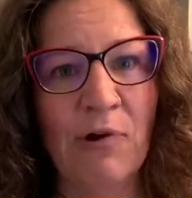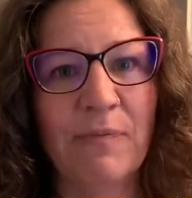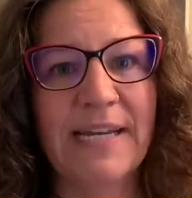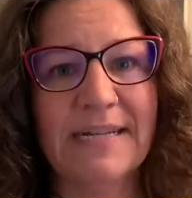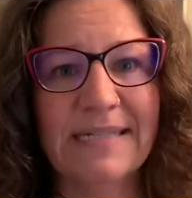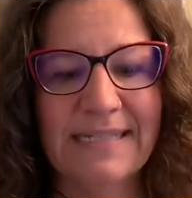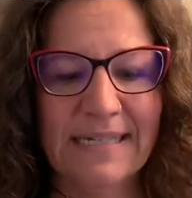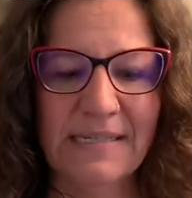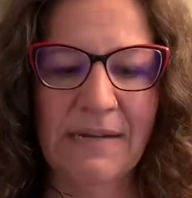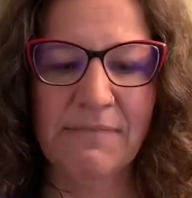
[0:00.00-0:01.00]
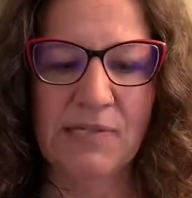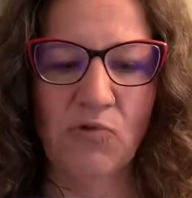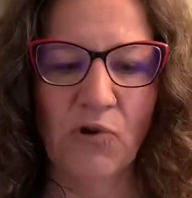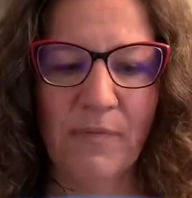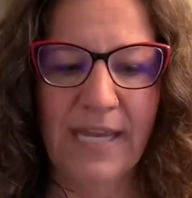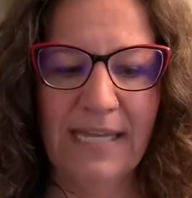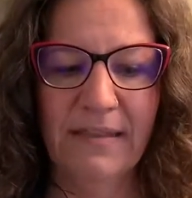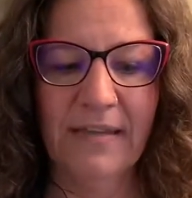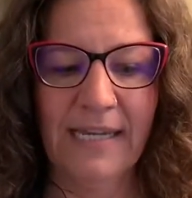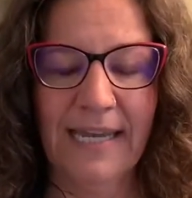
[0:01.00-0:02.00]
because it doesn't absorb
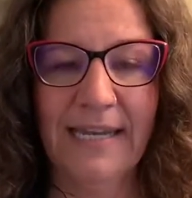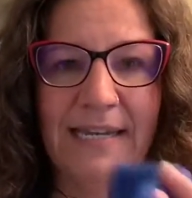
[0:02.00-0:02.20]
anything in it.